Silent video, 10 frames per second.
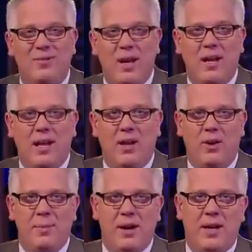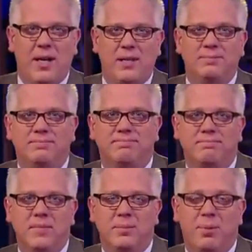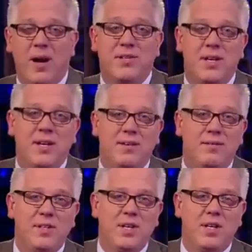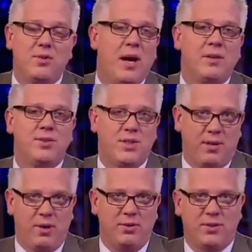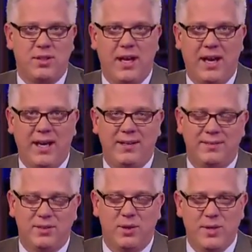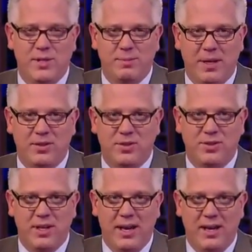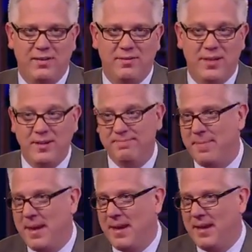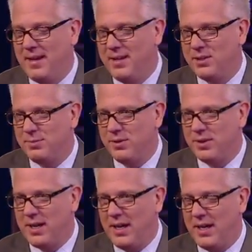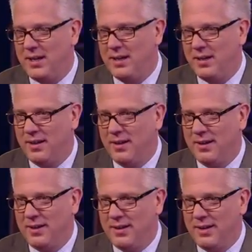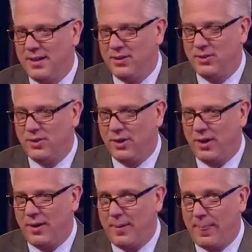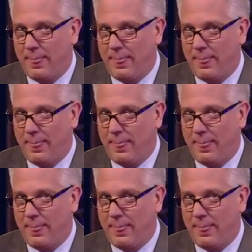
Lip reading: Well, hello, America. The president visited Ground Zero today. It's always a pleasure to have him and his motorcade in New York.